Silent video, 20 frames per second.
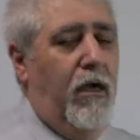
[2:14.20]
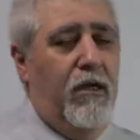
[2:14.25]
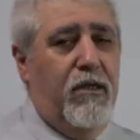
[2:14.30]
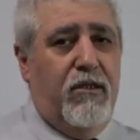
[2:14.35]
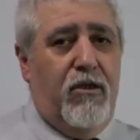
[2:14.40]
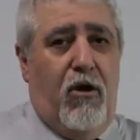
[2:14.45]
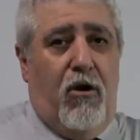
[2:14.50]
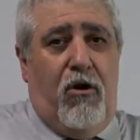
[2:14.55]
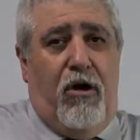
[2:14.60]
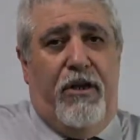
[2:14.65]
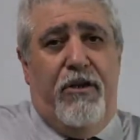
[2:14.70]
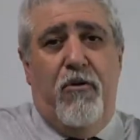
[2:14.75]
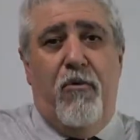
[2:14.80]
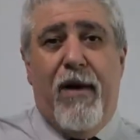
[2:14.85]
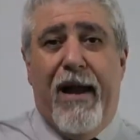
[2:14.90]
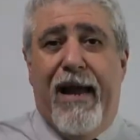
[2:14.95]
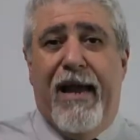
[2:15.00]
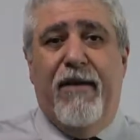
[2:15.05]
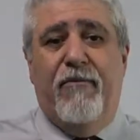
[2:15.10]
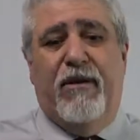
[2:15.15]
So in a
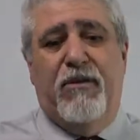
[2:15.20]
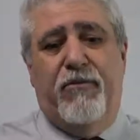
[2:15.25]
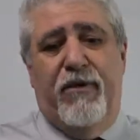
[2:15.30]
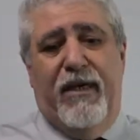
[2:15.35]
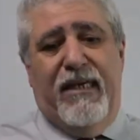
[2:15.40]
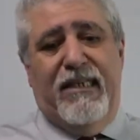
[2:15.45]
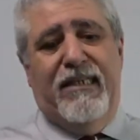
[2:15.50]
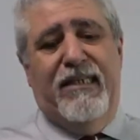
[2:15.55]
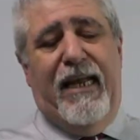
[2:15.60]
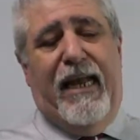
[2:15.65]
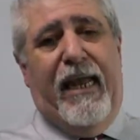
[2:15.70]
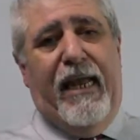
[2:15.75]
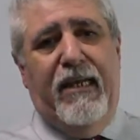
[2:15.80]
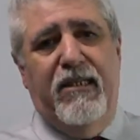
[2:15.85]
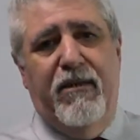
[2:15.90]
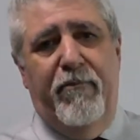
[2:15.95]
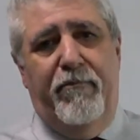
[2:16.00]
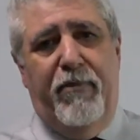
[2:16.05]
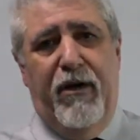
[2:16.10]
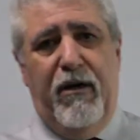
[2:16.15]
way, what we are
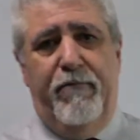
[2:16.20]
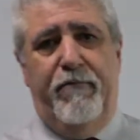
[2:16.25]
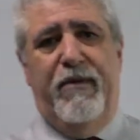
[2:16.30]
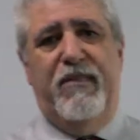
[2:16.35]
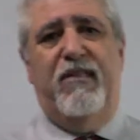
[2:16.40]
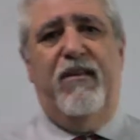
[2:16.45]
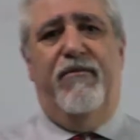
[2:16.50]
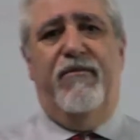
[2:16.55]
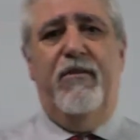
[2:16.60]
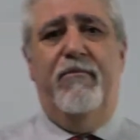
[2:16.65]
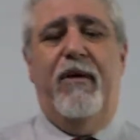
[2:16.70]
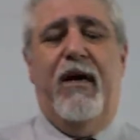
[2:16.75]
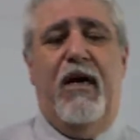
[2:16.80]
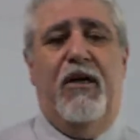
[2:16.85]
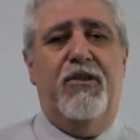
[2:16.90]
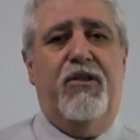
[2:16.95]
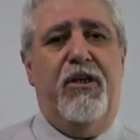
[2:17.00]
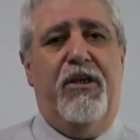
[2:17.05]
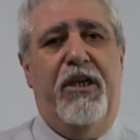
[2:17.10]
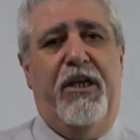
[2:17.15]
saying, the purpose of the
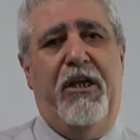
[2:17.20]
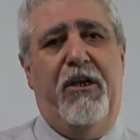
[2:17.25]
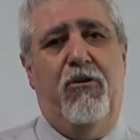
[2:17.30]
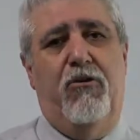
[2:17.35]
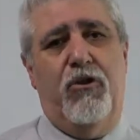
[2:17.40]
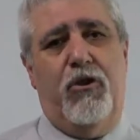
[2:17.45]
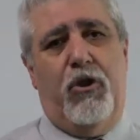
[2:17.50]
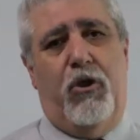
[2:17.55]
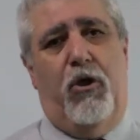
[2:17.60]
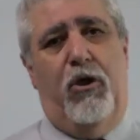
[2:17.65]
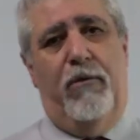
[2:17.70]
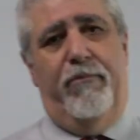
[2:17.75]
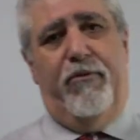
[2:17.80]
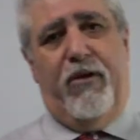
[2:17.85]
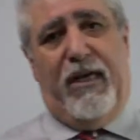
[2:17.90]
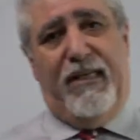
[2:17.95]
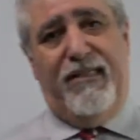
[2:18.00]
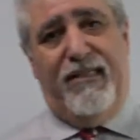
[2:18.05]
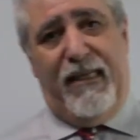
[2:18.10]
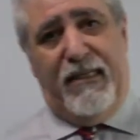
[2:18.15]
monitoring and control
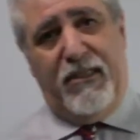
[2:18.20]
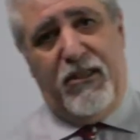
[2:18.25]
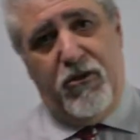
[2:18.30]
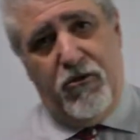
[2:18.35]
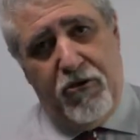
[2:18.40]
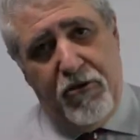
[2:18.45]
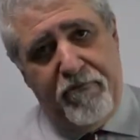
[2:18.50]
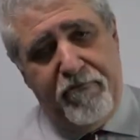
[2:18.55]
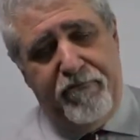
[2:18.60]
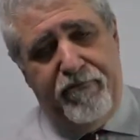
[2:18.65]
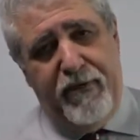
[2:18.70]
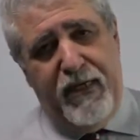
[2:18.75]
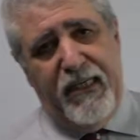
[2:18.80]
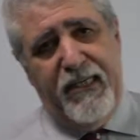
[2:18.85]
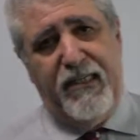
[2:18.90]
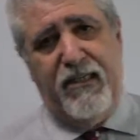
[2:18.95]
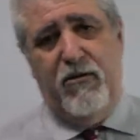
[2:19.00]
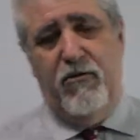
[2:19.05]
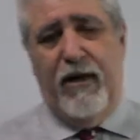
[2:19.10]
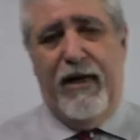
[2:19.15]
process group
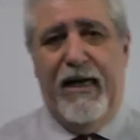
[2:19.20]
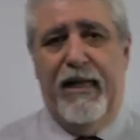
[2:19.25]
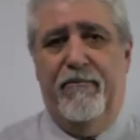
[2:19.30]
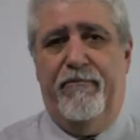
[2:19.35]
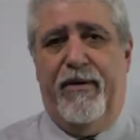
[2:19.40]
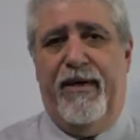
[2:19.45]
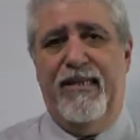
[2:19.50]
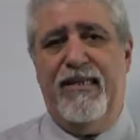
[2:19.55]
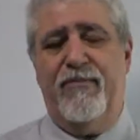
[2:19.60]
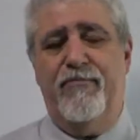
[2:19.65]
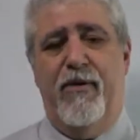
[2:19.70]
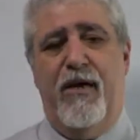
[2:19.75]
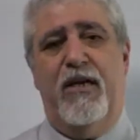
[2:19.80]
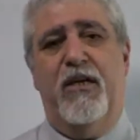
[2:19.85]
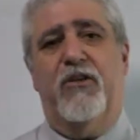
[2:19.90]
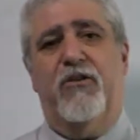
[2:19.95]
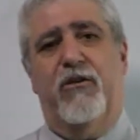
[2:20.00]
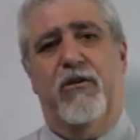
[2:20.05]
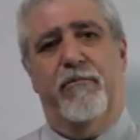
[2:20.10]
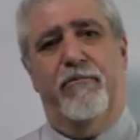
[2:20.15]
is to help us
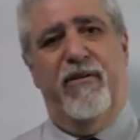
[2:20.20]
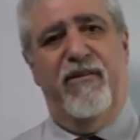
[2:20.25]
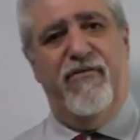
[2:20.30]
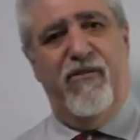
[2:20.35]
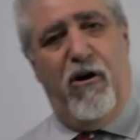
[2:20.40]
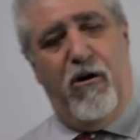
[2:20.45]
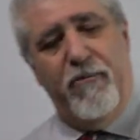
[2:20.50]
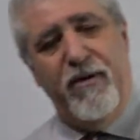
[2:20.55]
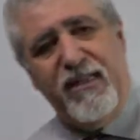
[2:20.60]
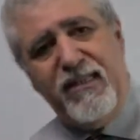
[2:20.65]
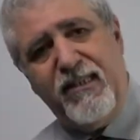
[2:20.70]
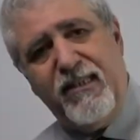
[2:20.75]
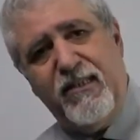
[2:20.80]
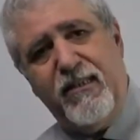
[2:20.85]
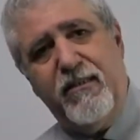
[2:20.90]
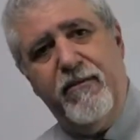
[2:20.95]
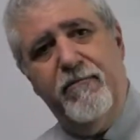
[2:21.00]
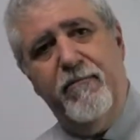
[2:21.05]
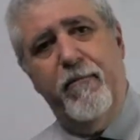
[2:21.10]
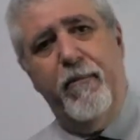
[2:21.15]
monitor
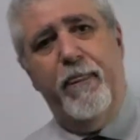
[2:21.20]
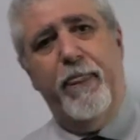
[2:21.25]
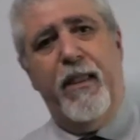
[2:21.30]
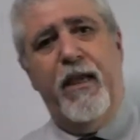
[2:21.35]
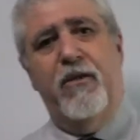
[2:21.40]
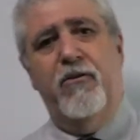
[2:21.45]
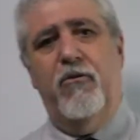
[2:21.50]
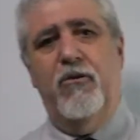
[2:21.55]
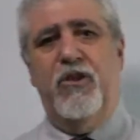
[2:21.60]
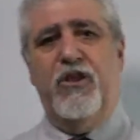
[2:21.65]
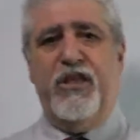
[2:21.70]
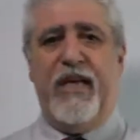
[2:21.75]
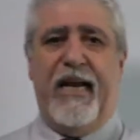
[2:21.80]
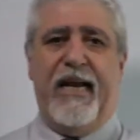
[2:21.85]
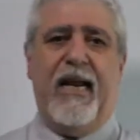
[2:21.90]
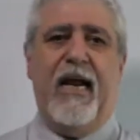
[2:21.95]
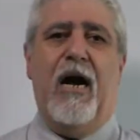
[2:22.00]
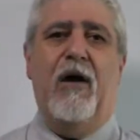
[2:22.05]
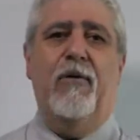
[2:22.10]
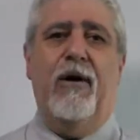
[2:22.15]
performance, to
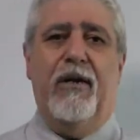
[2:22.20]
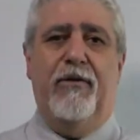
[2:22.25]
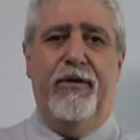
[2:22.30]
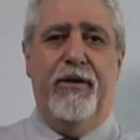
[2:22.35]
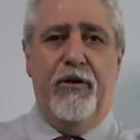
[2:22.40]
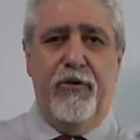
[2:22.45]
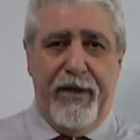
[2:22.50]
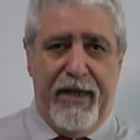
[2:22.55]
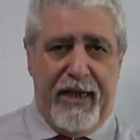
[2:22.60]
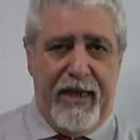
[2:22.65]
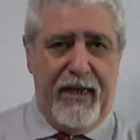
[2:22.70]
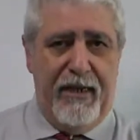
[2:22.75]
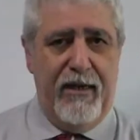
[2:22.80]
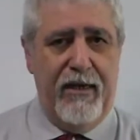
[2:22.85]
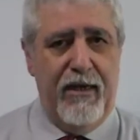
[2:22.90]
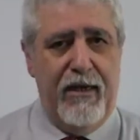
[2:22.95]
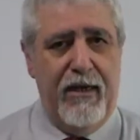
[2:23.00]
check how are we doing